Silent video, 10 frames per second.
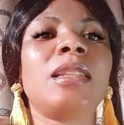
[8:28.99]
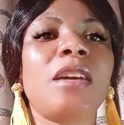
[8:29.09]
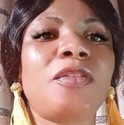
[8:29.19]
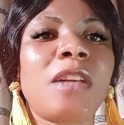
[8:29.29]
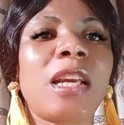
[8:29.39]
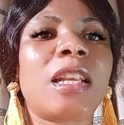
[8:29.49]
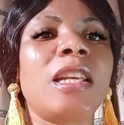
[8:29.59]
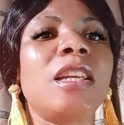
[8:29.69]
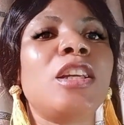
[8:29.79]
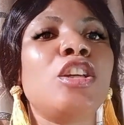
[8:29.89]

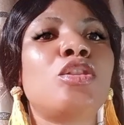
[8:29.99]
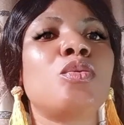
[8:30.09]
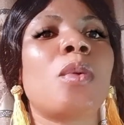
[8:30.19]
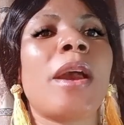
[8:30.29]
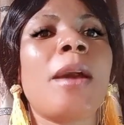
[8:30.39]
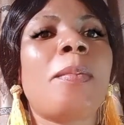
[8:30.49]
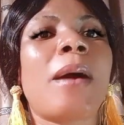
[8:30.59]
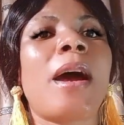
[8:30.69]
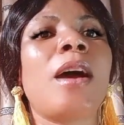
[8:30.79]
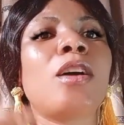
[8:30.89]
Definitely it will help
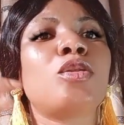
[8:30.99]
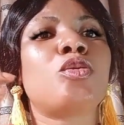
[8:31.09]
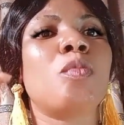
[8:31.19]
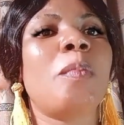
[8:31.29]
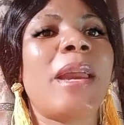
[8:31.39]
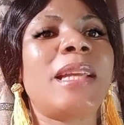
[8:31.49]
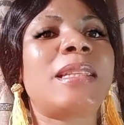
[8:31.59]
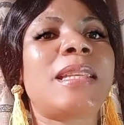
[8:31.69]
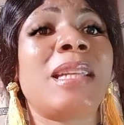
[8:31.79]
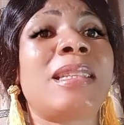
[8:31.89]
her to
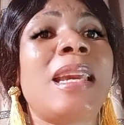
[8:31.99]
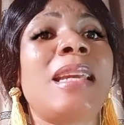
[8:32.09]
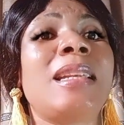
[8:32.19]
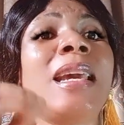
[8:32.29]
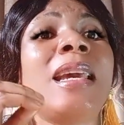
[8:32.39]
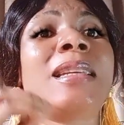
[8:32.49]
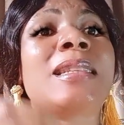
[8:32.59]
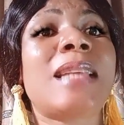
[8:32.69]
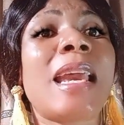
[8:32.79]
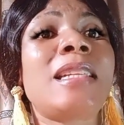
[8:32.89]
maintain
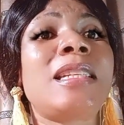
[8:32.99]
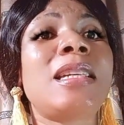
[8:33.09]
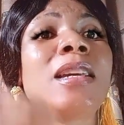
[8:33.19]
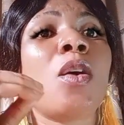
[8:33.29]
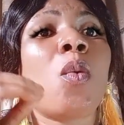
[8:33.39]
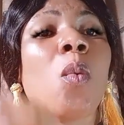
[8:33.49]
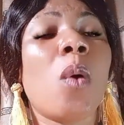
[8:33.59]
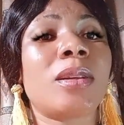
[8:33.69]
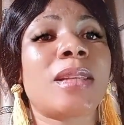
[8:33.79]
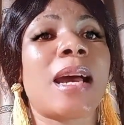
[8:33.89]
steady
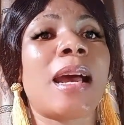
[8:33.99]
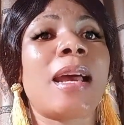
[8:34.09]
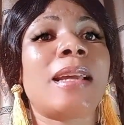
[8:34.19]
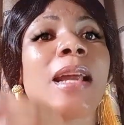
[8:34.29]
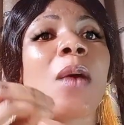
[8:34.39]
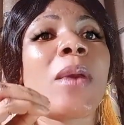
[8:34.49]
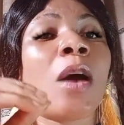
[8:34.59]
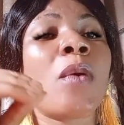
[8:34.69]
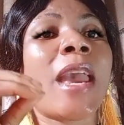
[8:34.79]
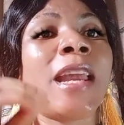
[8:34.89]
water
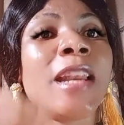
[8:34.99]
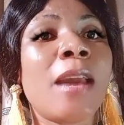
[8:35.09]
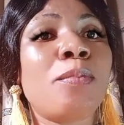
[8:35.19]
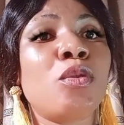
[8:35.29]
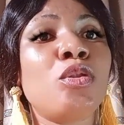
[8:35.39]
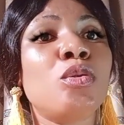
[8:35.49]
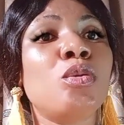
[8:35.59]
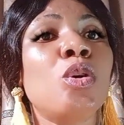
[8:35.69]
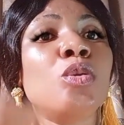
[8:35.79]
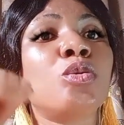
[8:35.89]
that will enable
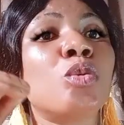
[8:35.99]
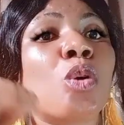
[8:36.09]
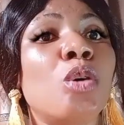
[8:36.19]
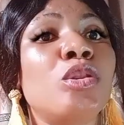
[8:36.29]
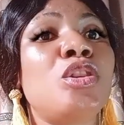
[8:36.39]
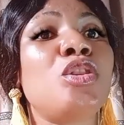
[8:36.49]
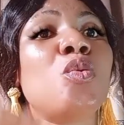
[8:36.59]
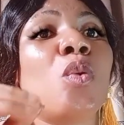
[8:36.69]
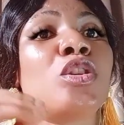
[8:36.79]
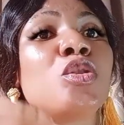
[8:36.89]
you to
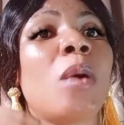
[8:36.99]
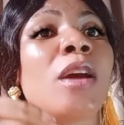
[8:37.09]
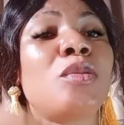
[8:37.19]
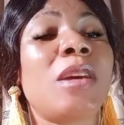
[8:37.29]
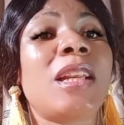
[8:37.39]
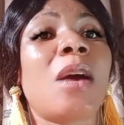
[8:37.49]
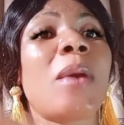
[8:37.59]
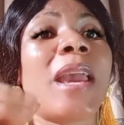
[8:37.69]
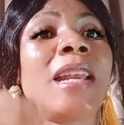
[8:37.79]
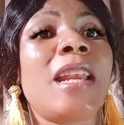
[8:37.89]
continue what you are doing, that
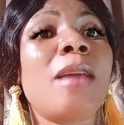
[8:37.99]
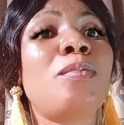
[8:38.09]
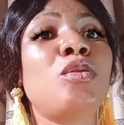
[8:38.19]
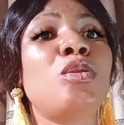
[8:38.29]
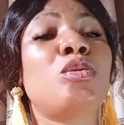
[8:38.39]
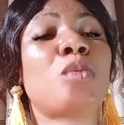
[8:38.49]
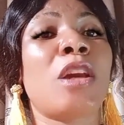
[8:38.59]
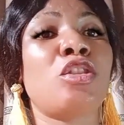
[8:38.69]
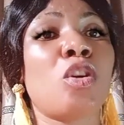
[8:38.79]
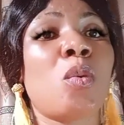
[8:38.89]
will enable you to
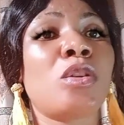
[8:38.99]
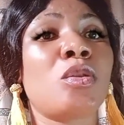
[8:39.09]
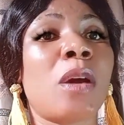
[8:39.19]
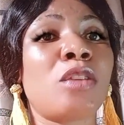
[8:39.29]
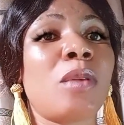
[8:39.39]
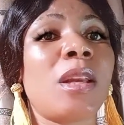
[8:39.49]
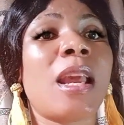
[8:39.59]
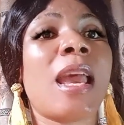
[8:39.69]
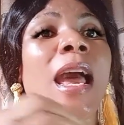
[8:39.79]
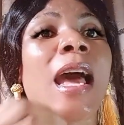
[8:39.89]
enjoy what you are
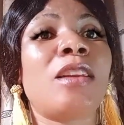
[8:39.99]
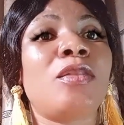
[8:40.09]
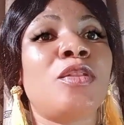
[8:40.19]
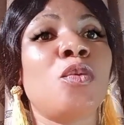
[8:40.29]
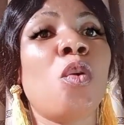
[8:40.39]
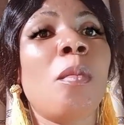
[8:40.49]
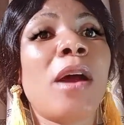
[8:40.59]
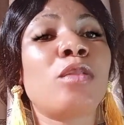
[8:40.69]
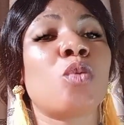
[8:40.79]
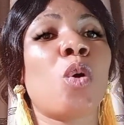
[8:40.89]
doing, and the
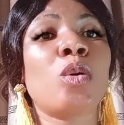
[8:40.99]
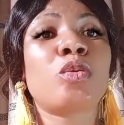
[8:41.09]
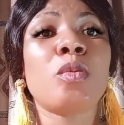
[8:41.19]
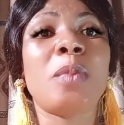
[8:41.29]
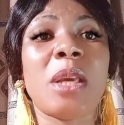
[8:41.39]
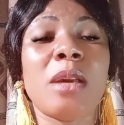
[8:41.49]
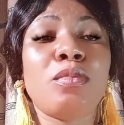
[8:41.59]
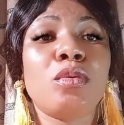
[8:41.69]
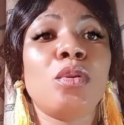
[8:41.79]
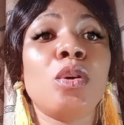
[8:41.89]
woman to also be
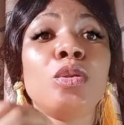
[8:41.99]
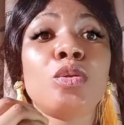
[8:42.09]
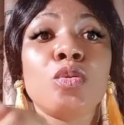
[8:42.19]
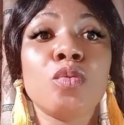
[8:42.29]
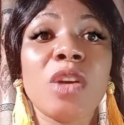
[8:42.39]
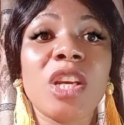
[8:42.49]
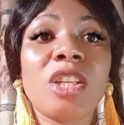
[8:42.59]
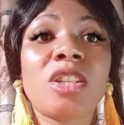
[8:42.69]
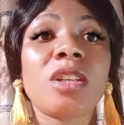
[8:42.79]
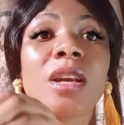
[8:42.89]
able to
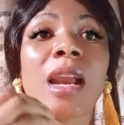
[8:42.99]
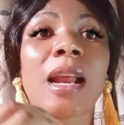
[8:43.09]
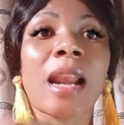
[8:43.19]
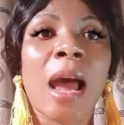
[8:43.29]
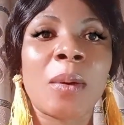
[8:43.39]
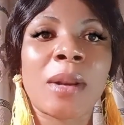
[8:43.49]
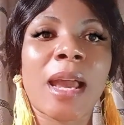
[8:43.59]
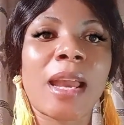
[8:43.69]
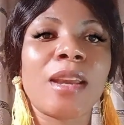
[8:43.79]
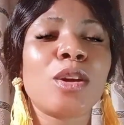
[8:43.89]
reach cloud
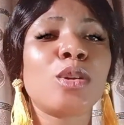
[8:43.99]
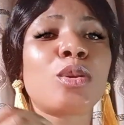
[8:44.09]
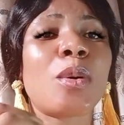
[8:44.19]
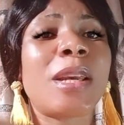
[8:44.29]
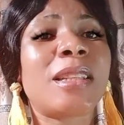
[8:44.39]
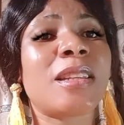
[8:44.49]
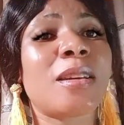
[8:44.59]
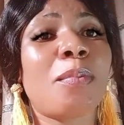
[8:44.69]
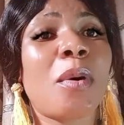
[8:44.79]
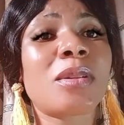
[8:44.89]
9. So it
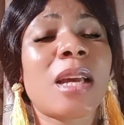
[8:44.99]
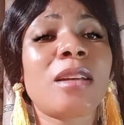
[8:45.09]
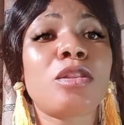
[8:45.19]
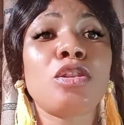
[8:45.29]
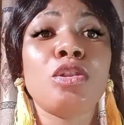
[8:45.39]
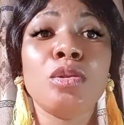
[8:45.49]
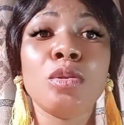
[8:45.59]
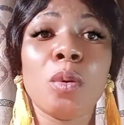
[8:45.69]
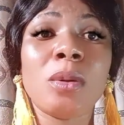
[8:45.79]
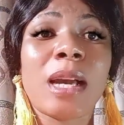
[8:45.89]
is important you
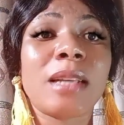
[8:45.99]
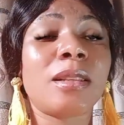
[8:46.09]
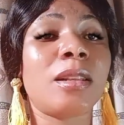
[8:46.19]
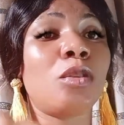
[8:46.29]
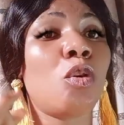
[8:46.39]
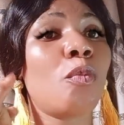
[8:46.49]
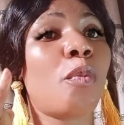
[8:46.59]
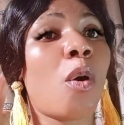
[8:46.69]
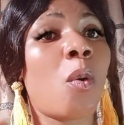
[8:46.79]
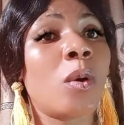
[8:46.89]
know that they don't
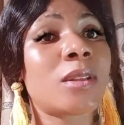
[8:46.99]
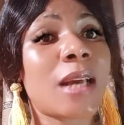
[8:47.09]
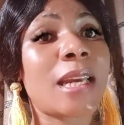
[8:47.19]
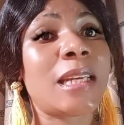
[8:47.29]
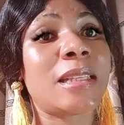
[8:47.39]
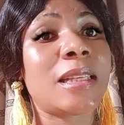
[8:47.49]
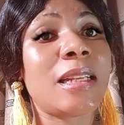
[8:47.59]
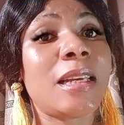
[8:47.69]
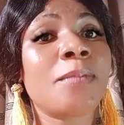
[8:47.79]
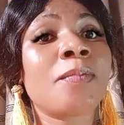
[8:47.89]
pour water
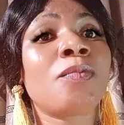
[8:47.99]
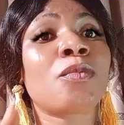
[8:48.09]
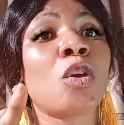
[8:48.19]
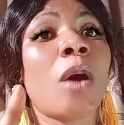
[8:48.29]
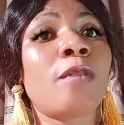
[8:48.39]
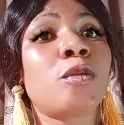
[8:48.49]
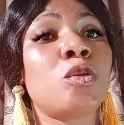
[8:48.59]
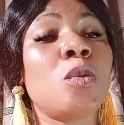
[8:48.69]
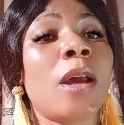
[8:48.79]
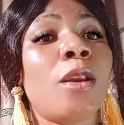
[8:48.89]
easily. You have to
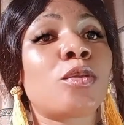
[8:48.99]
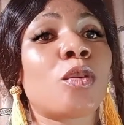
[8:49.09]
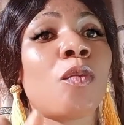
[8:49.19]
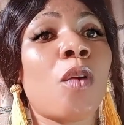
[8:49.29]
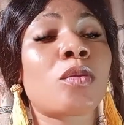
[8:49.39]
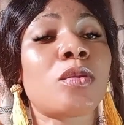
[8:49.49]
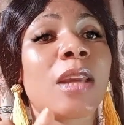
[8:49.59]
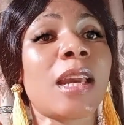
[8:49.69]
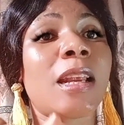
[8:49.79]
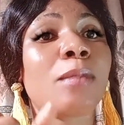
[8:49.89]
do a lot of work to
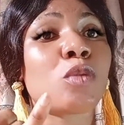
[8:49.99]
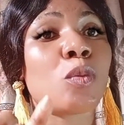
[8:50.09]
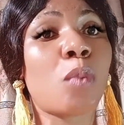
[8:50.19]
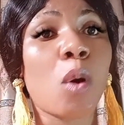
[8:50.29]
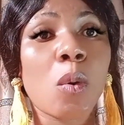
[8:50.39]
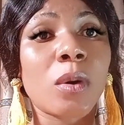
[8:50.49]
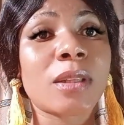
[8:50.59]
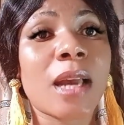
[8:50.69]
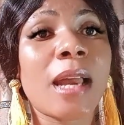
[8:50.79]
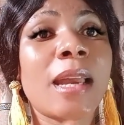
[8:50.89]
get them to pour
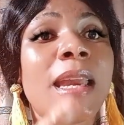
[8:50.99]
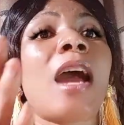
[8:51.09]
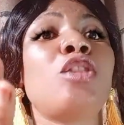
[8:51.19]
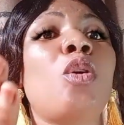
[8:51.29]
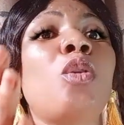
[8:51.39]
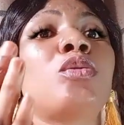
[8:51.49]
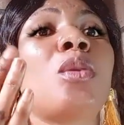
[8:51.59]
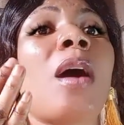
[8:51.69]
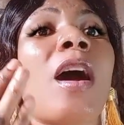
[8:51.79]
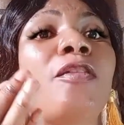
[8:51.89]
water, and you
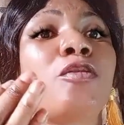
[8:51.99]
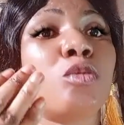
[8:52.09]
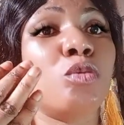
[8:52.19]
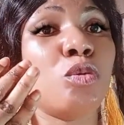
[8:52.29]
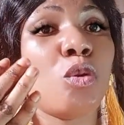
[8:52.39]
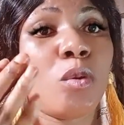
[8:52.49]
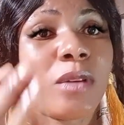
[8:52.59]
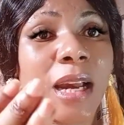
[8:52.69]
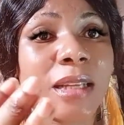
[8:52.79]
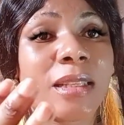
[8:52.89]
also have to know
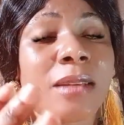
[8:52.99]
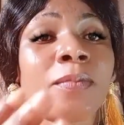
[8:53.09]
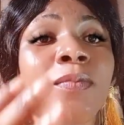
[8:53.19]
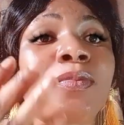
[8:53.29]
that